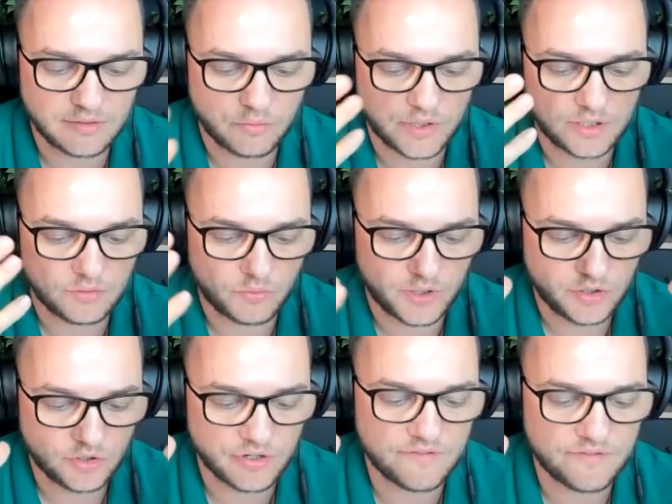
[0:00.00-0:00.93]
when
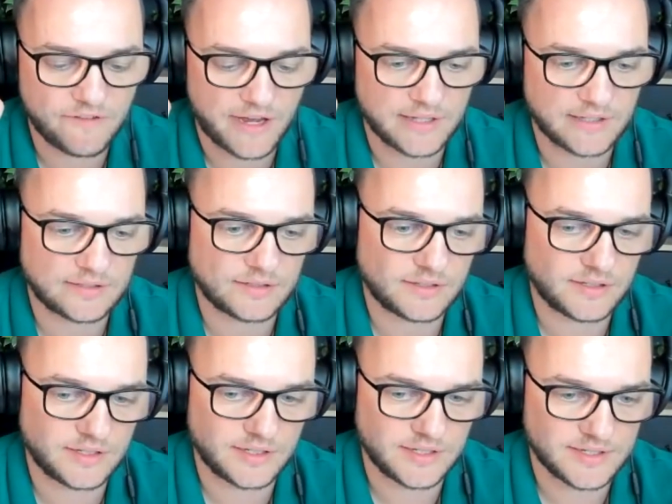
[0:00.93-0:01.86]
your event
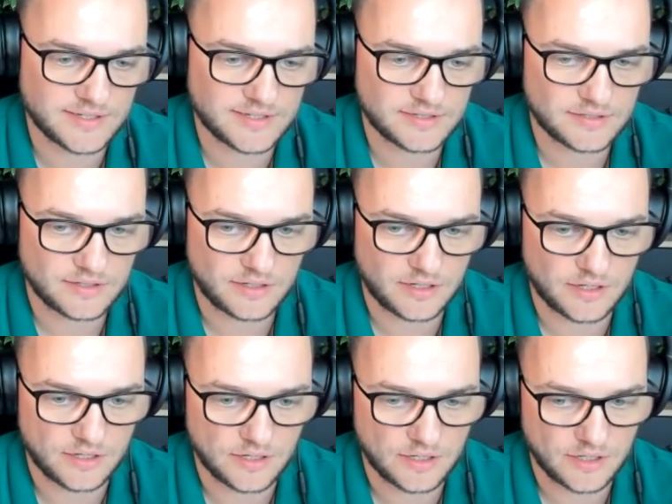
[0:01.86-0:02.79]
is
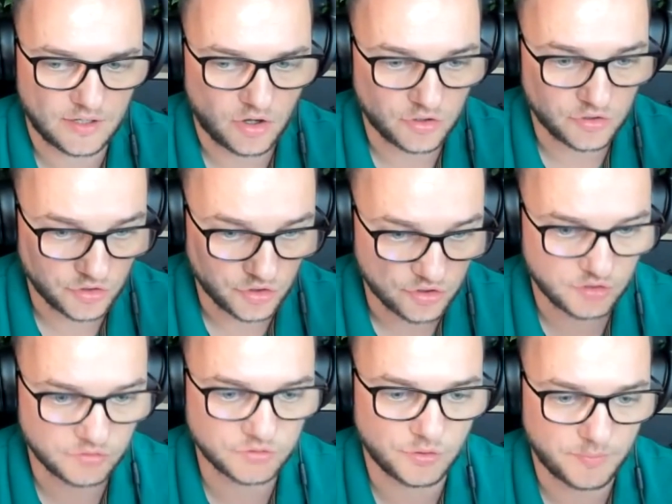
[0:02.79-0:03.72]
on your
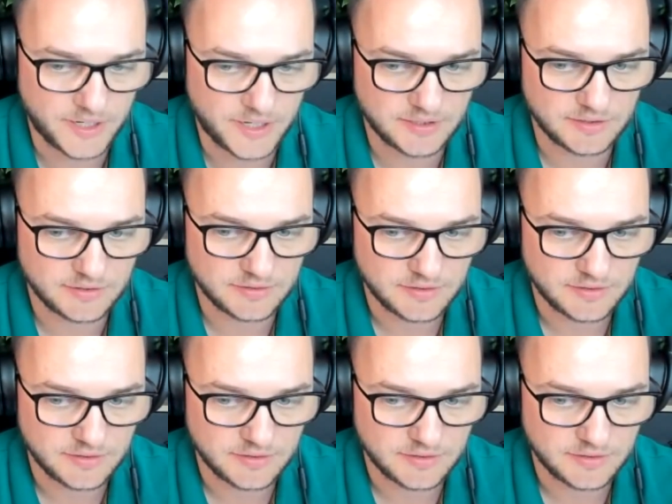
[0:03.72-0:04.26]
own domain,